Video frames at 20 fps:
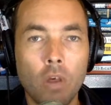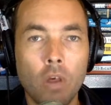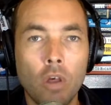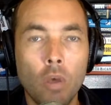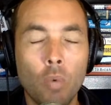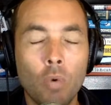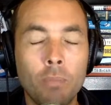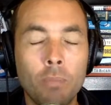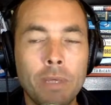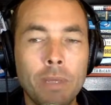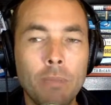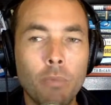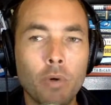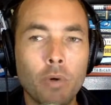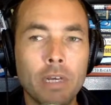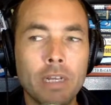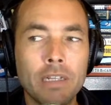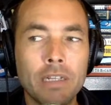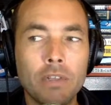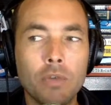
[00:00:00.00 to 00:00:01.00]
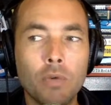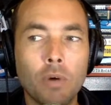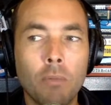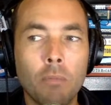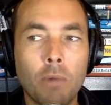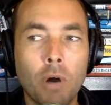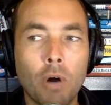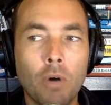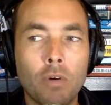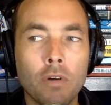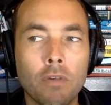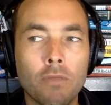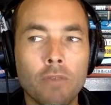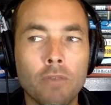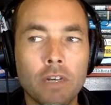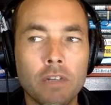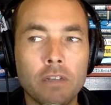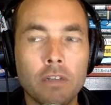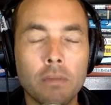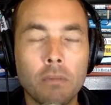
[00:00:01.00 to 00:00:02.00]
When people get into a mode of
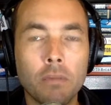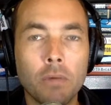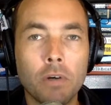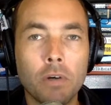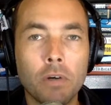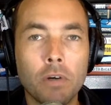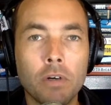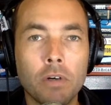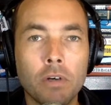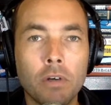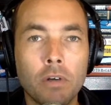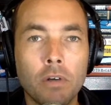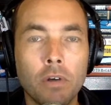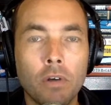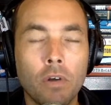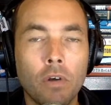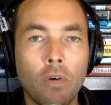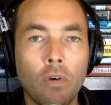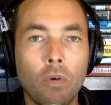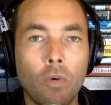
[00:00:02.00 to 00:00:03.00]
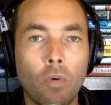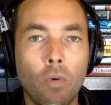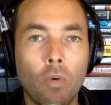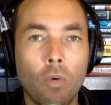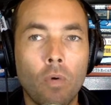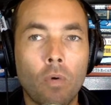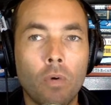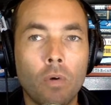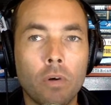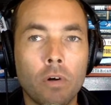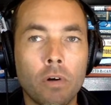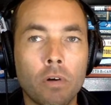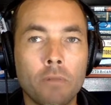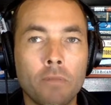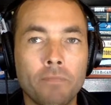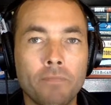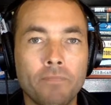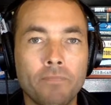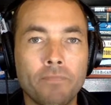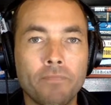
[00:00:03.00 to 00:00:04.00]
victimhood
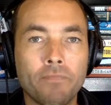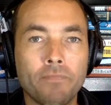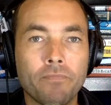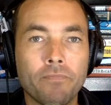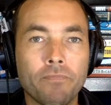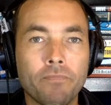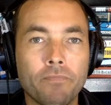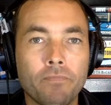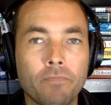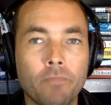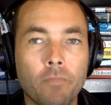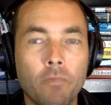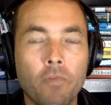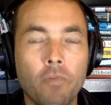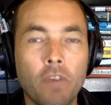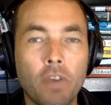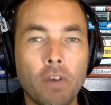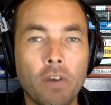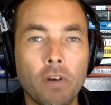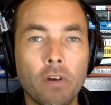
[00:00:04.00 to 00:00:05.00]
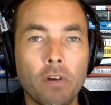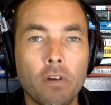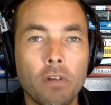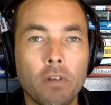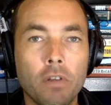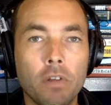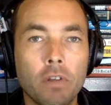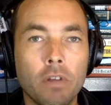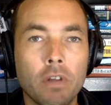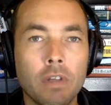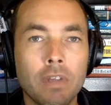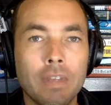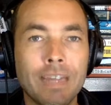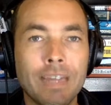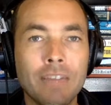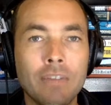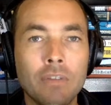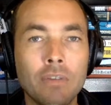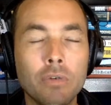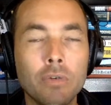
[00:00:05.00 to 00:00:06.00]
or fear,
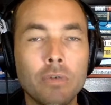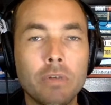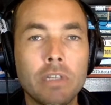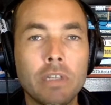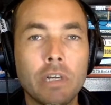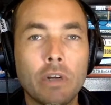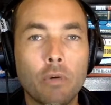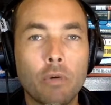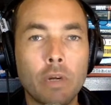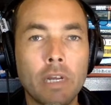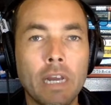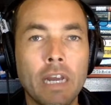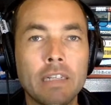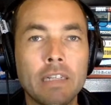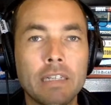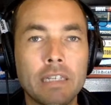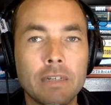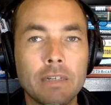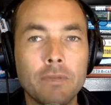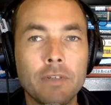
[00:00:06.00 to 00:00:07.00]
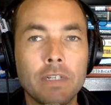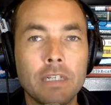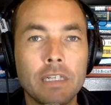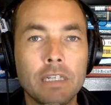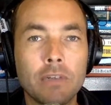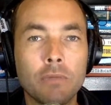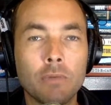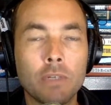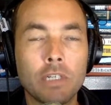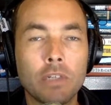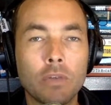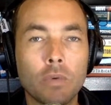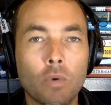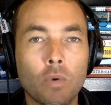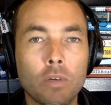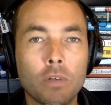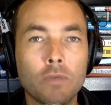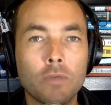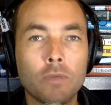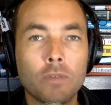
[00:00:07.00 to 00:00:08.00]
they lose the creativity and
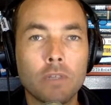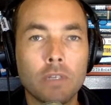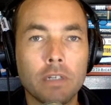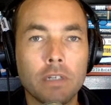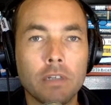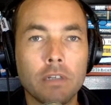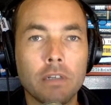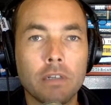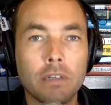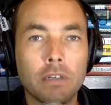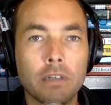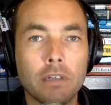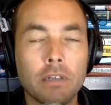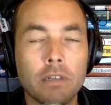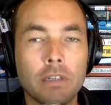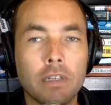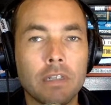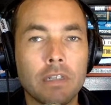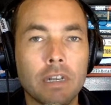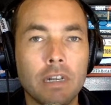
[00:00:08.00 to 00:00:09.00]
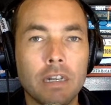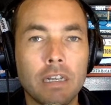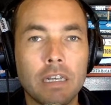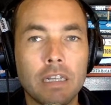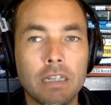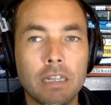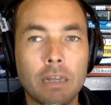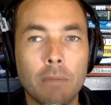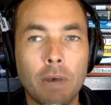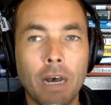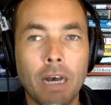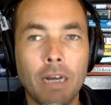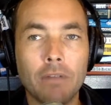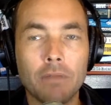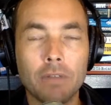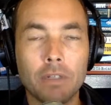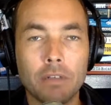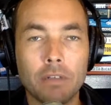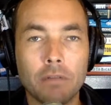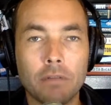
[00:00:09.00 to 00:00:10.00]
resourcefulness that's going to get them out
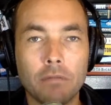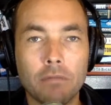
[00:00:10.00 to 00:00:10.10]
of it.